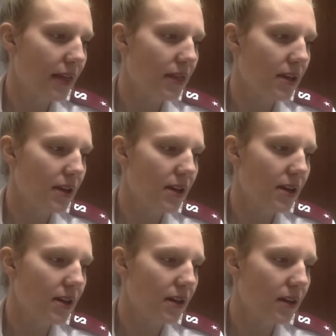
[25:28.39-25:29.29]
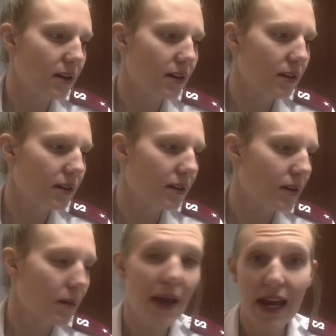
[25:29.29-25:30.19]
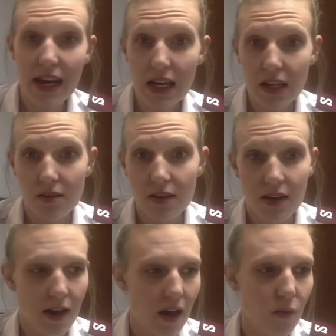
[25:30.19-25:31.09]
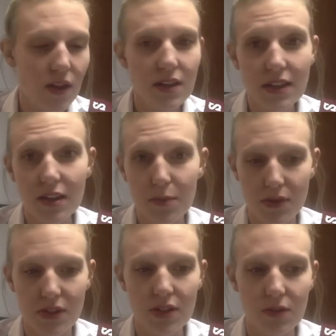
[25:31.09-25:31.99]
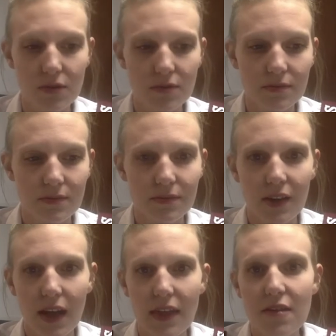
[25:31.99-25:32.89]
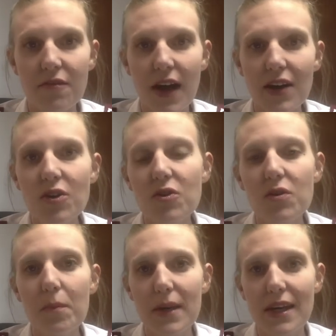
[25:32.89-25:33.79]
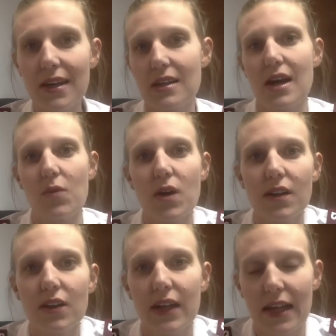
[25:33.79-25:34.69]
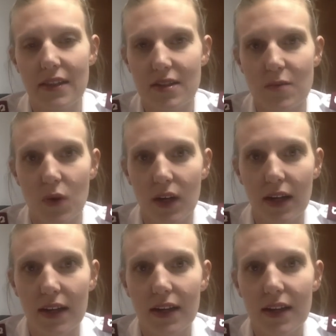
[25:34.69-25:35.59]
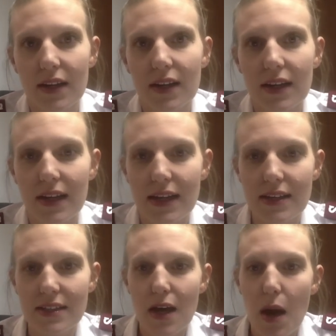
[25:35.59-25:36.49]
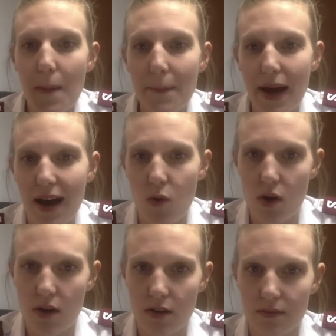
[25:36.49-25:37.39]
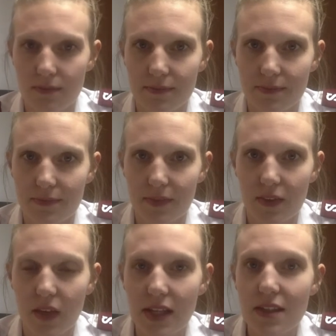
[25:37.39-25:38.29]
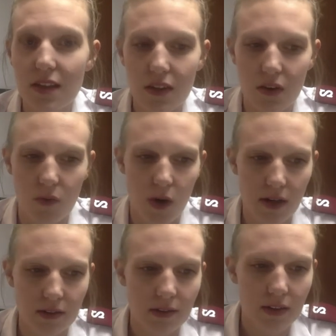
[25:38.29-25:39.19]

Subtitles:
the panic and we looked at the pursuit. And the final P that I want to look at this morning is power. That's the third one.